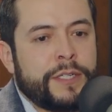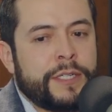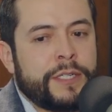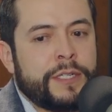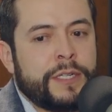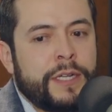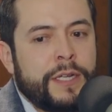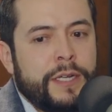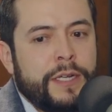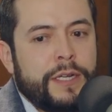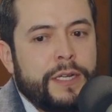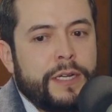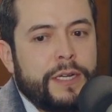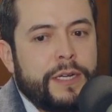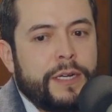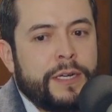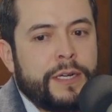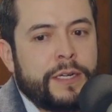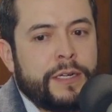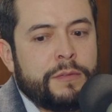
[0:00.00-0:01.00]
And
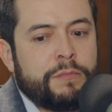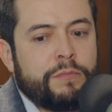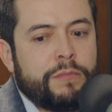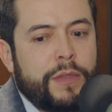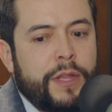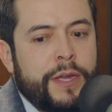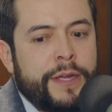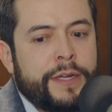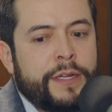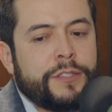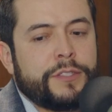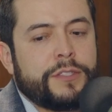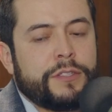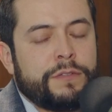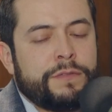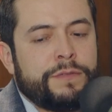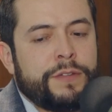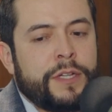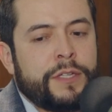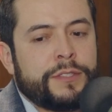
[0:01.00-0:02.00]
I
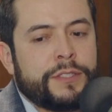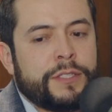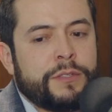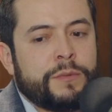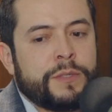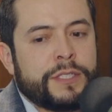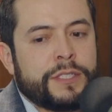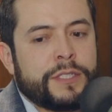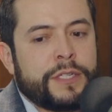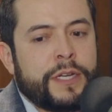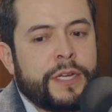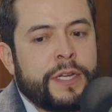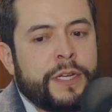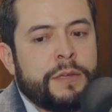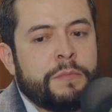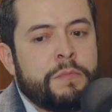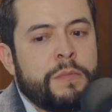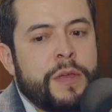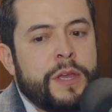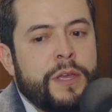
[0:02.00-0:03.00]
also felt it was
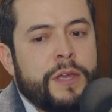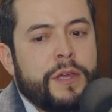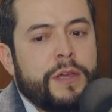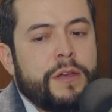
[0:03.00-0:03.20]
time